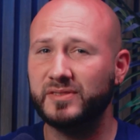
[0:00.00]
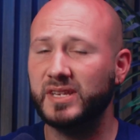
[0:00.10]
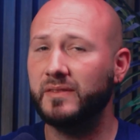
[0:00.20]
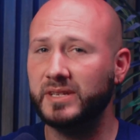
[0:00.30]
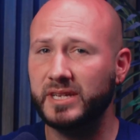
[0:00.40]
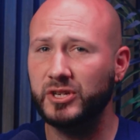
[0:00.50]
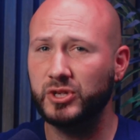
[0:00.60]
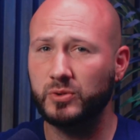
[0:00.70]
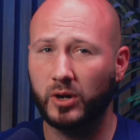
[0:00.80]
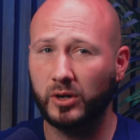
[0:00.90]
of saving
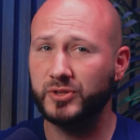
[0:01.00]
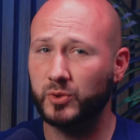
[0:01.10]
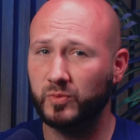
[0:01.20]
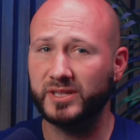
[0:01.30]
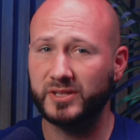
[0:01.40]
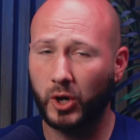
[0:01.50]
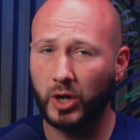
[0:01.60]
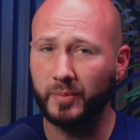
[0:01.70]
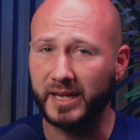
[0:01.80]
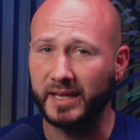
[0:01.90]
tissue also risks
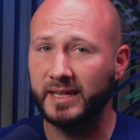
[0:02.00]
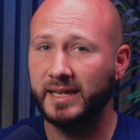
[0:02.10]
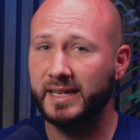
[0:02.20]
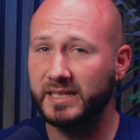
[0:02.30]
harming it,